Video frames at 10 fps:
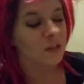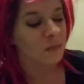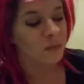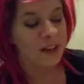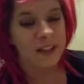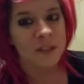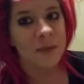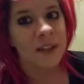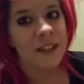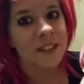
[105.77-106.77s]
From my
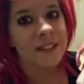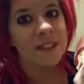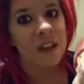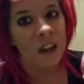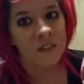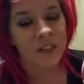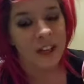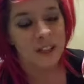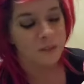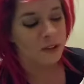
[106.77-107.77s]
experience, coffee
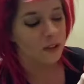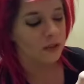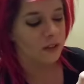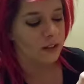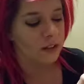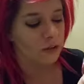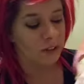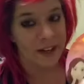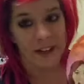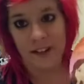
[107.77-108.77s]
has been a really
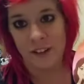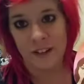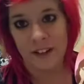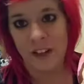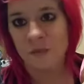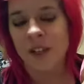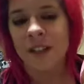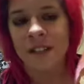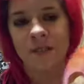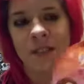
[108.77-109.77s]
great ingredient
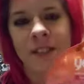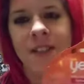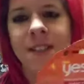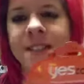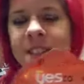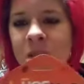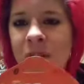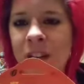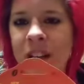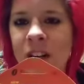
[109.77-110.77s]
because it really does
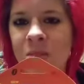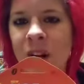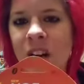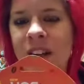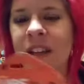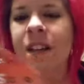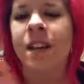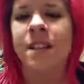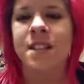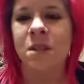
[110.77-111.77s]
stimulate your body,
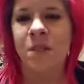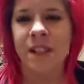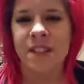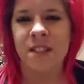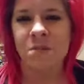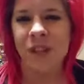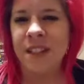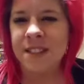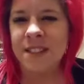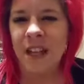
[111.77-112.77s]
stimulates your
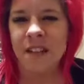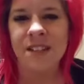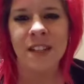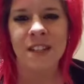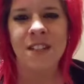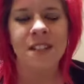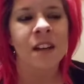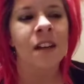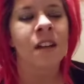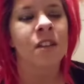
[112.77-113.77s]
blood cells, it gets
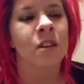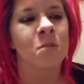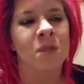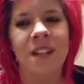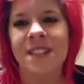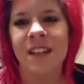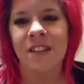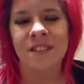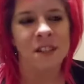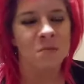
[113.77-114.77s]
the blood
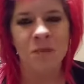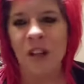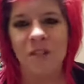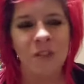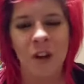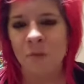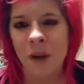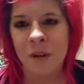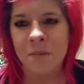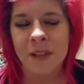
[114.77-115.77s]
cells and blood flow
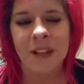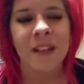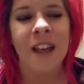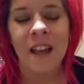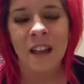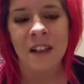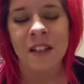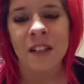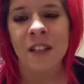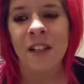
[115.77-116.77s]
pumping, and
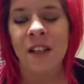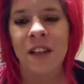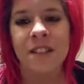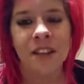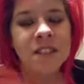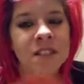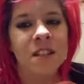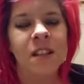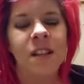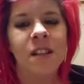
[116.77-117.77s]
it does
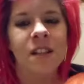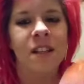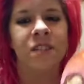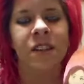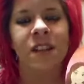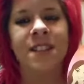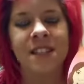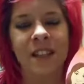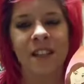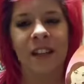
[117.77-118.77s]
give your
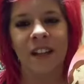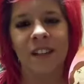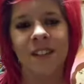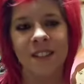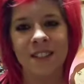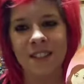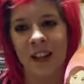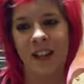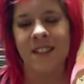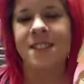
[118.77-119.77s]
skin like this
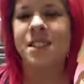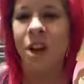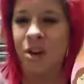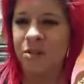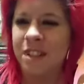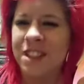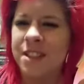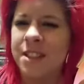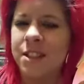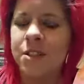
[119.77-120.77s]
nice
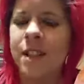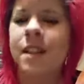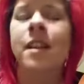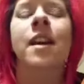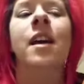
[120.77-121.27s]
toneness to it,